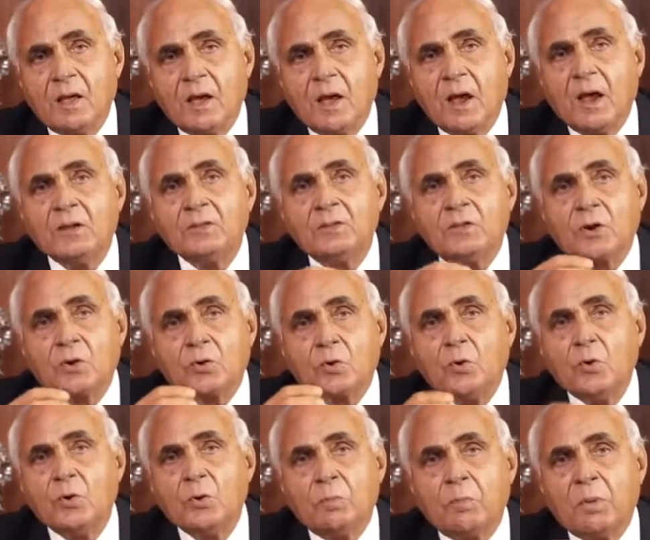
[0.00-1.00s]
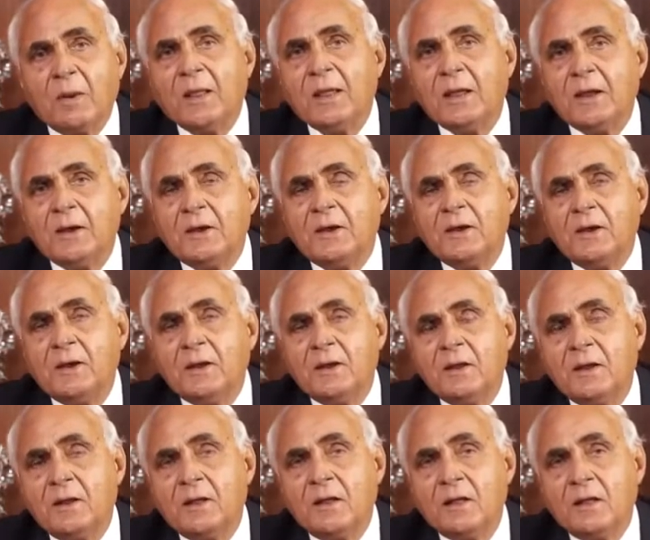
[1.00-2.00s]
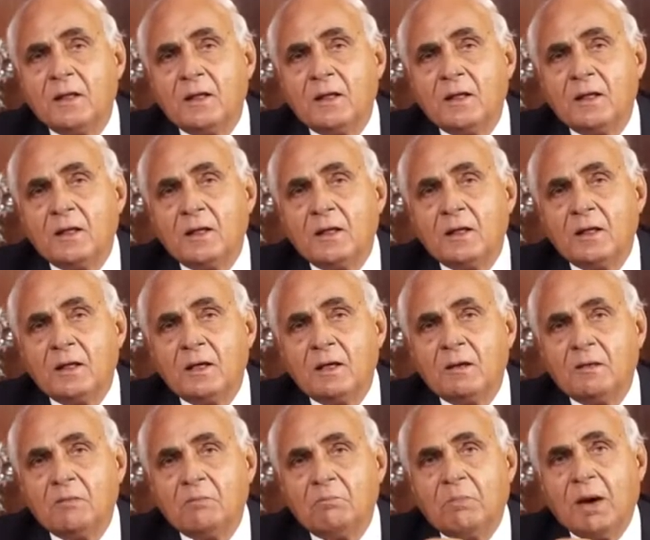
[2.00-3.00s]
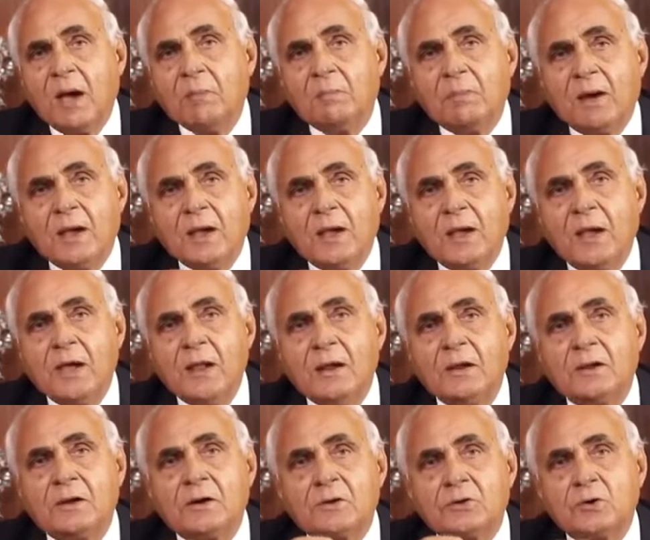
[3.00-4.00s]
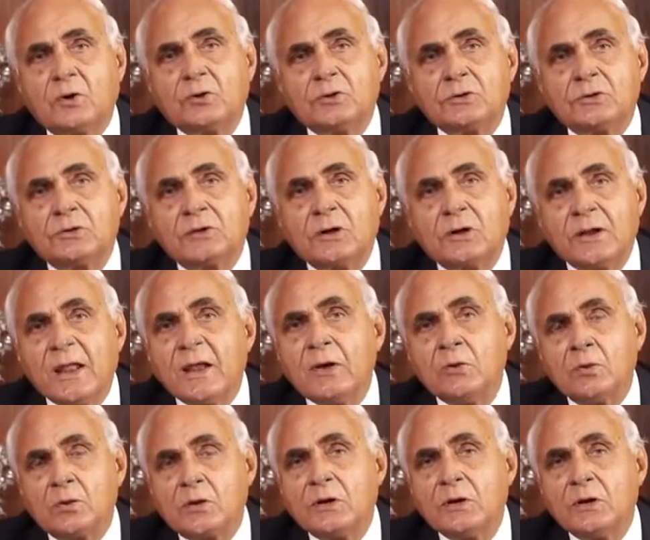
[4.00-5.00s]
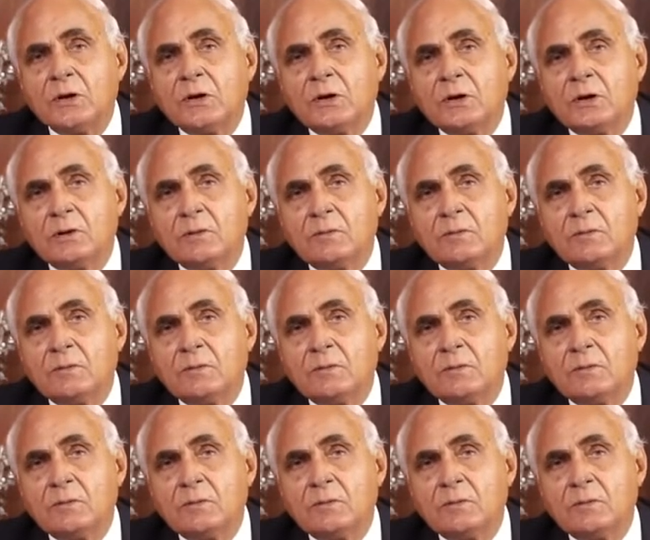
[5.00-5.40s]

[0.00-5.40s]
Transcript: and the role played by my elder daughter Renuka